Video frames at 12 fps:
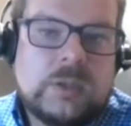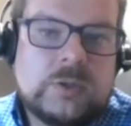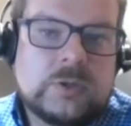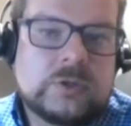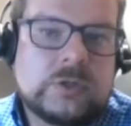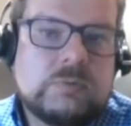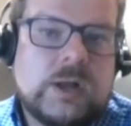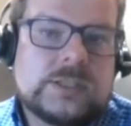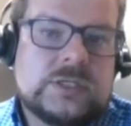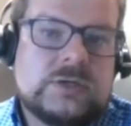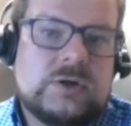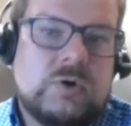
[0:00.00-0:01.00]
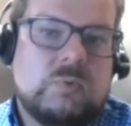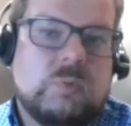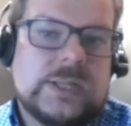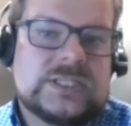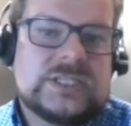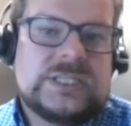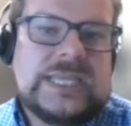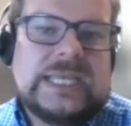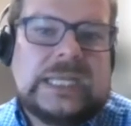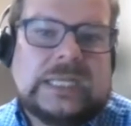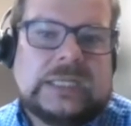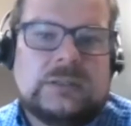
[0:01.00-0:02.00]
You're going to want to know what's
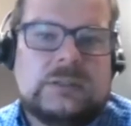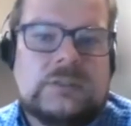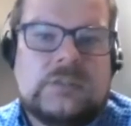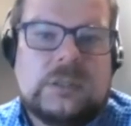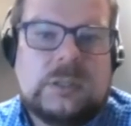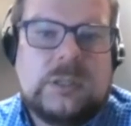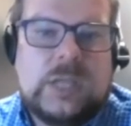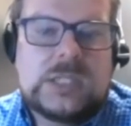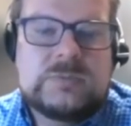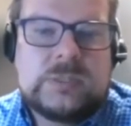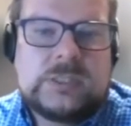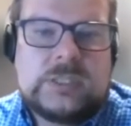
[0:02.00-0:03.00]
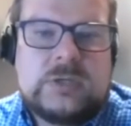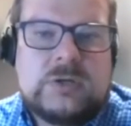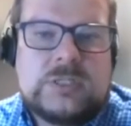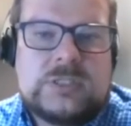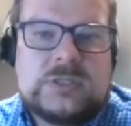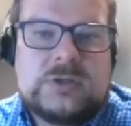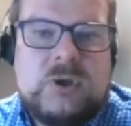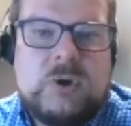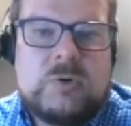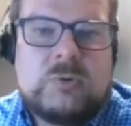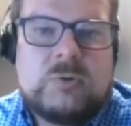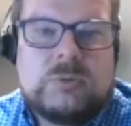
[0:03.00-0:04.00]
needed. It's really good to
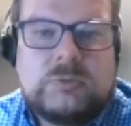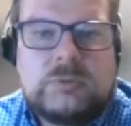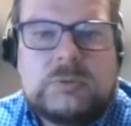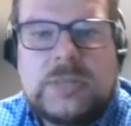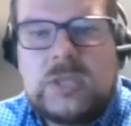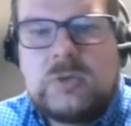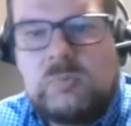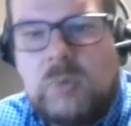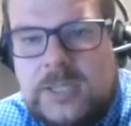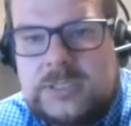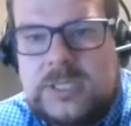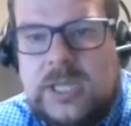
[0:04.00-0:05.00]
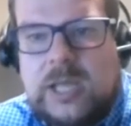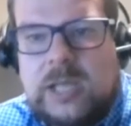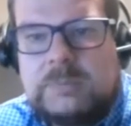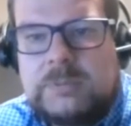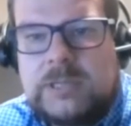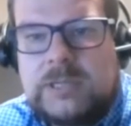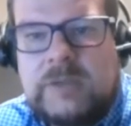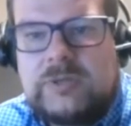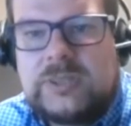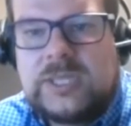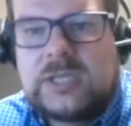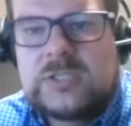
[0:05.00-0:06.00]
know that you want to help, and
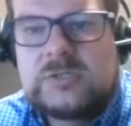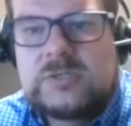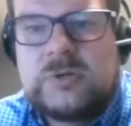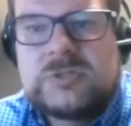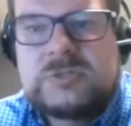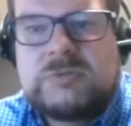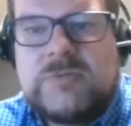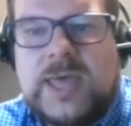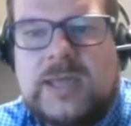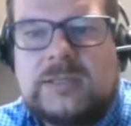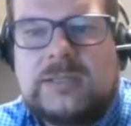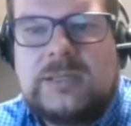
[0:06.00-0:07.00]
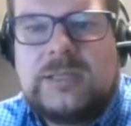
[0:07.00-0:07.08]
everything else grows from that.